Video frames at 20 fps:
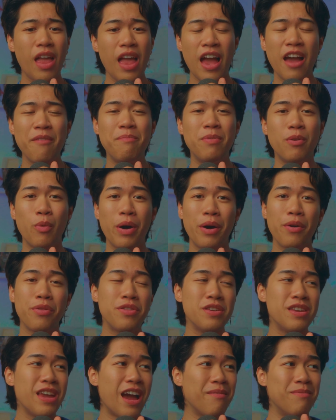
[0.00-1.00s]

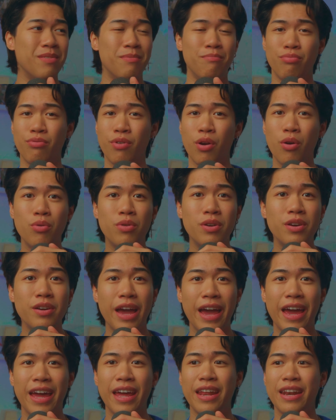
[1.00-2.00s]
wealthy, I've been broke,
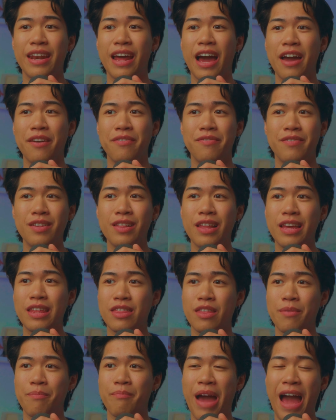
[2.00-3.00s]
and I feel
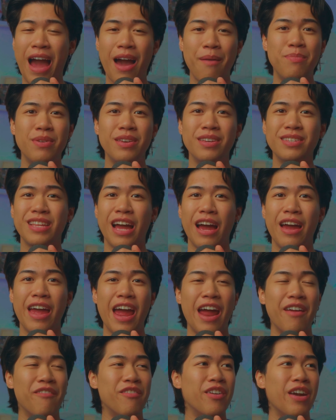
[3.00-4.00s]
like the happiest I
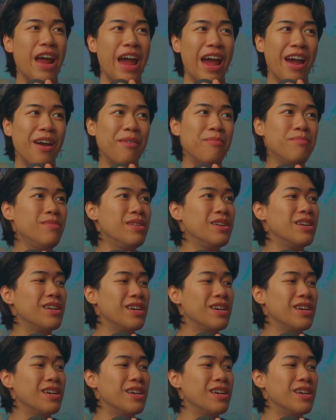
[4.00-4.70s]
ever am